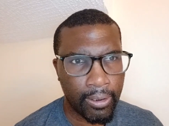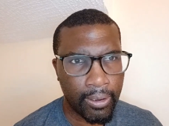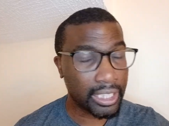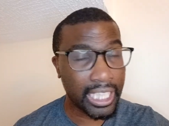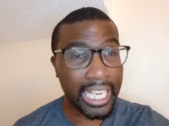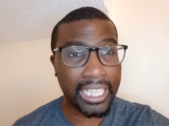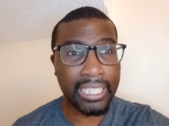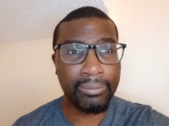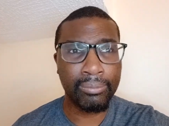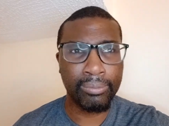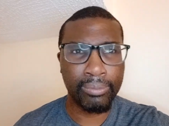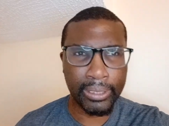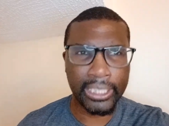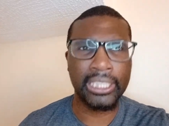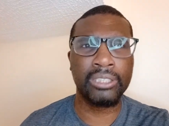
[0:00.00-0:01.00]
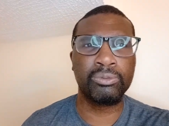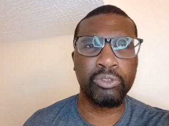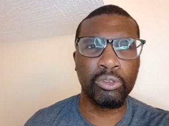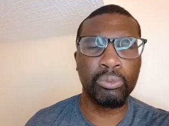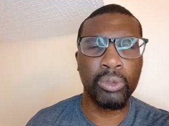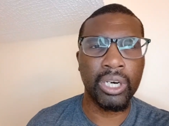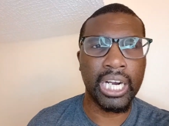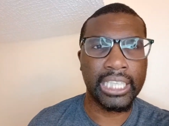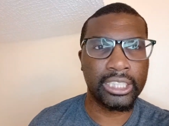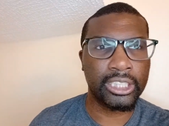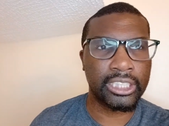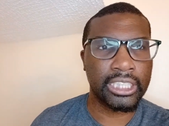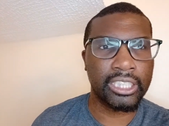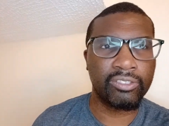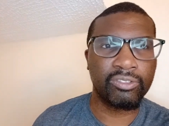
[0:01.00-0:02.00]
I can read from what I
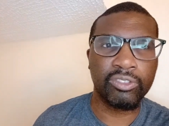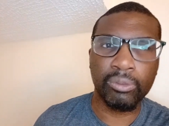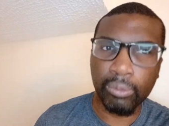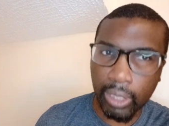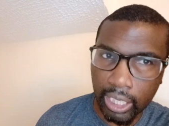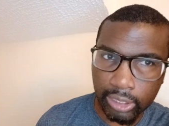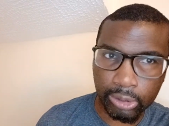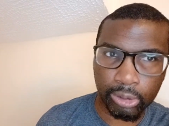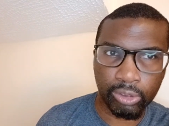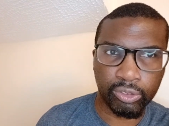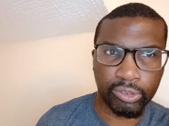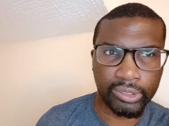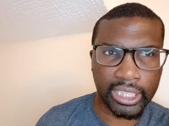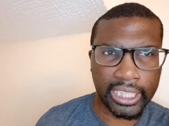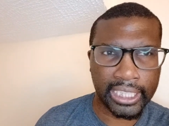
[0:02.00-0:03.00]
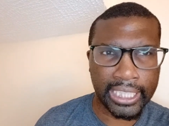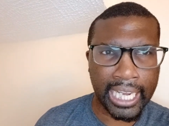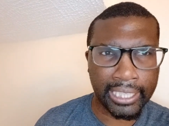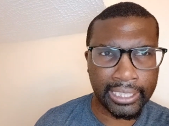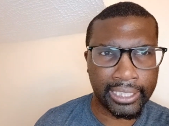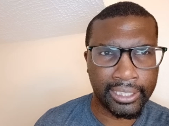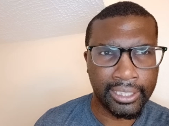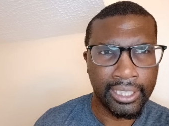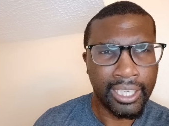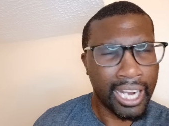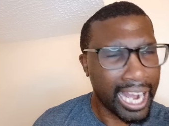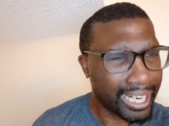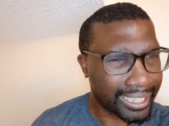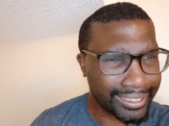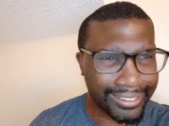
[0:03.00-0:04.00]
see, from what I saw from Dele Alli.
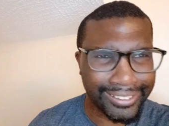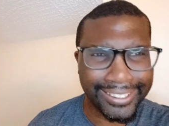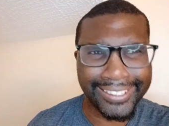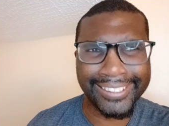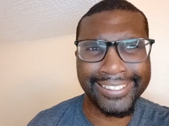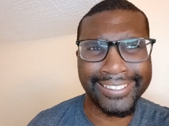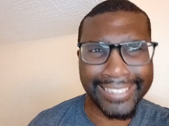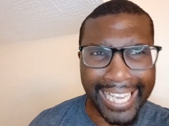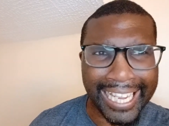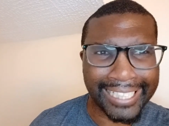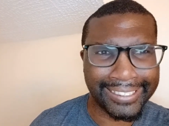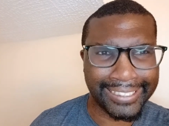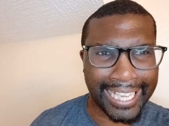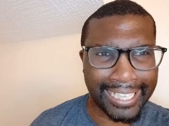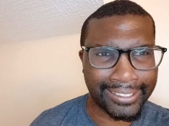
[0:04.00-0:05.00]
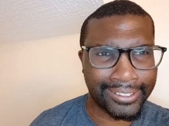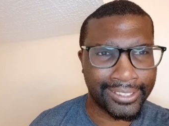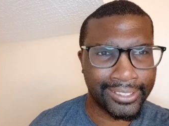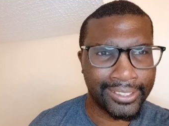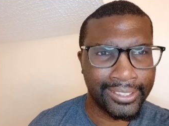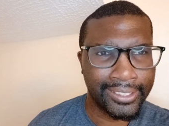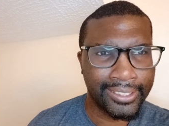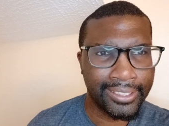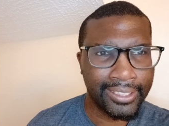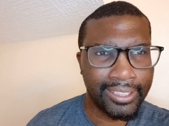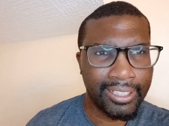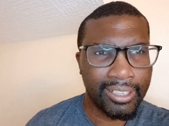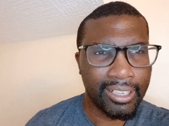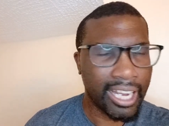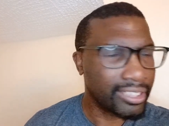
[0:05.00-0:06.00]
I can understand that.
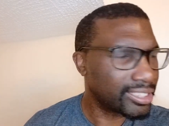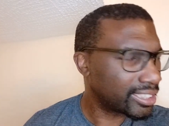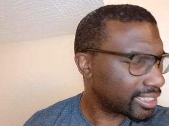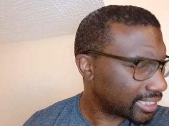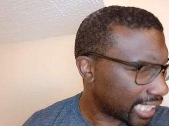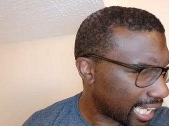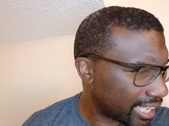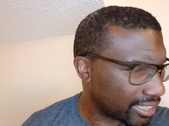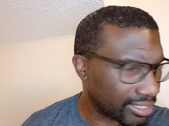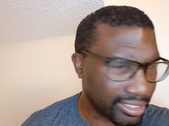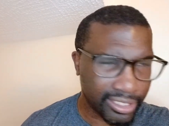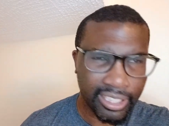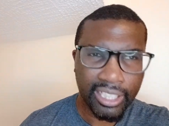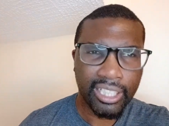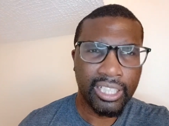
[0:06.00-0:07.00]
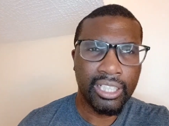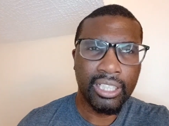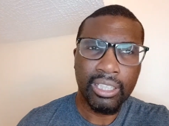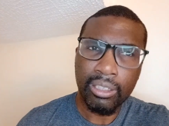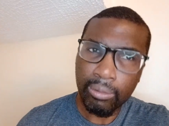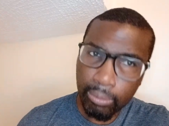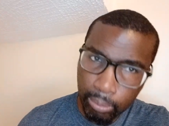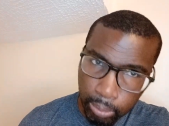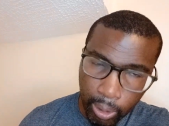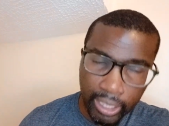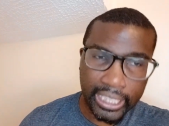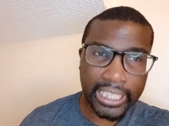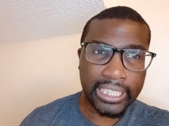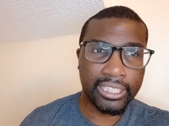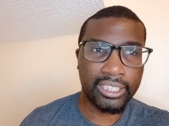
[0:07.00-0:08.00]
Understand what
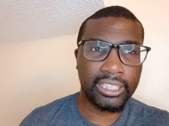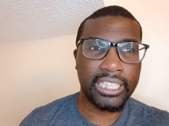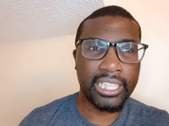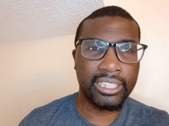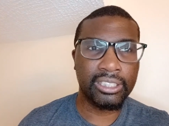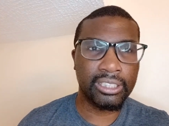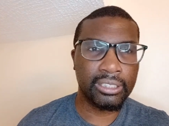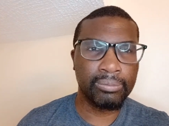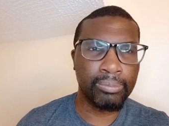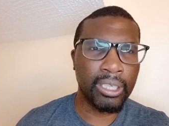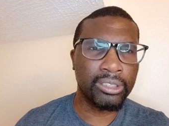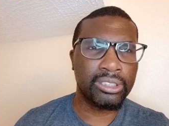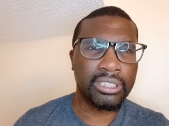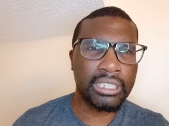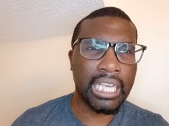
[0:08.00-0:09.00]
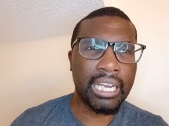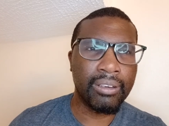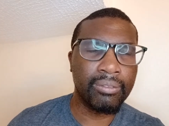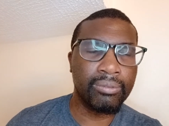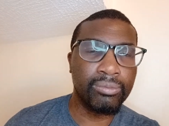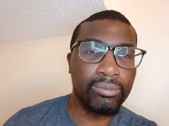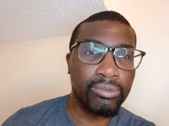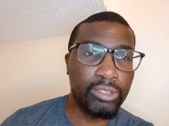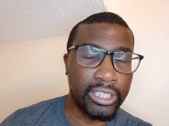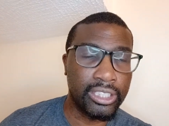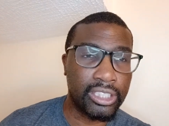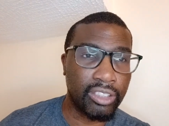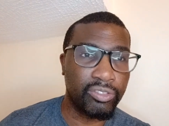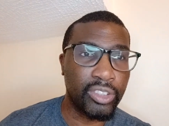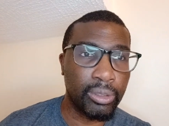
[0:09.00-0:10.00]
he said most that
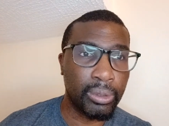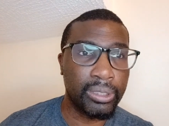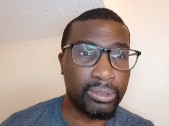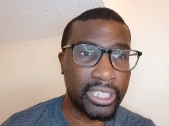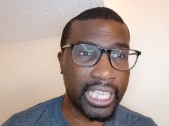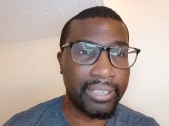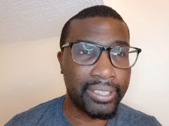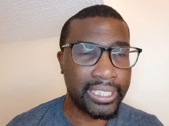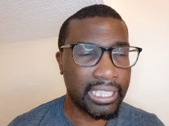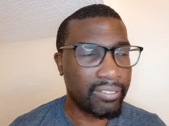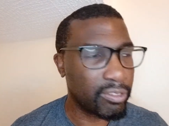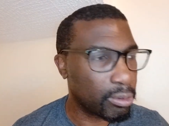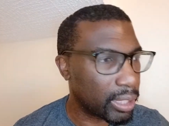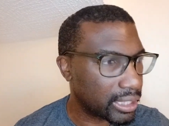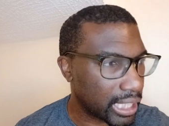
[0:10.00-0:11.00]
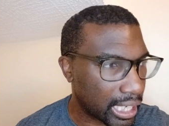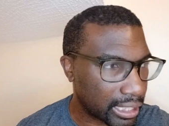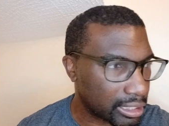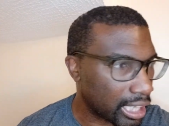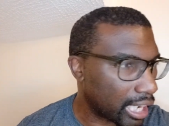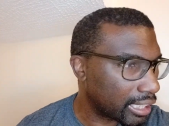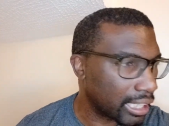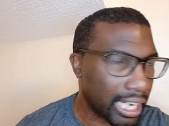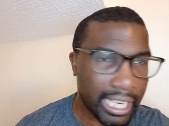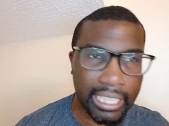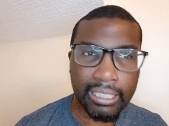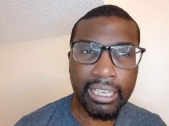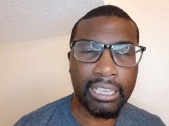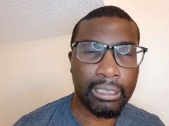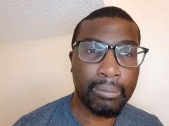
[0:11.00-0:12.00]
interview with Gary Neville, and I, I,
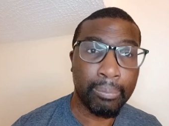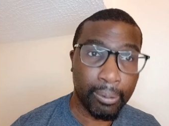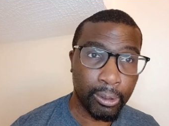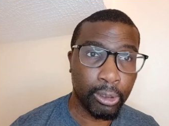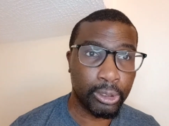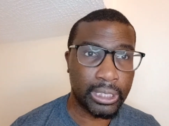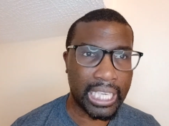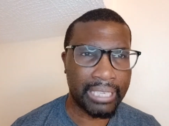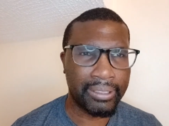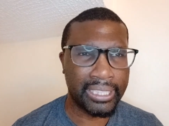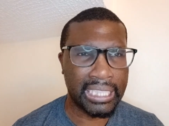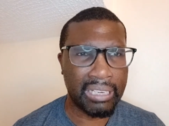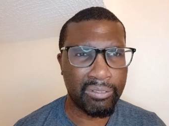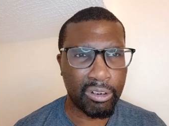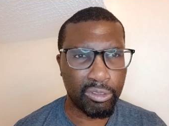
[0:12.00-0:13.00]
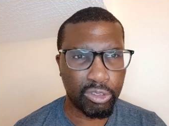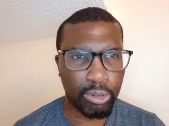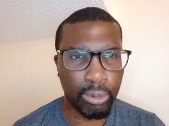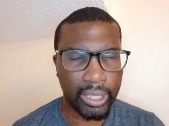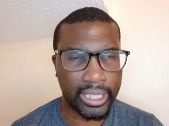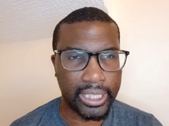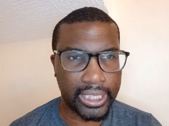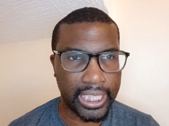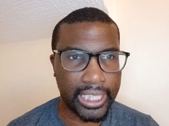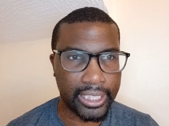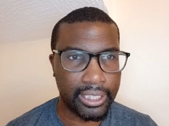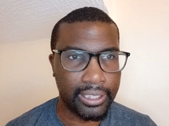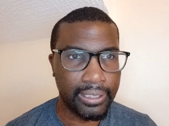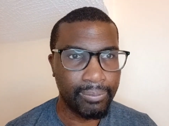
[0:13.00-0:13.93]
I applaud Gary Neville for what he did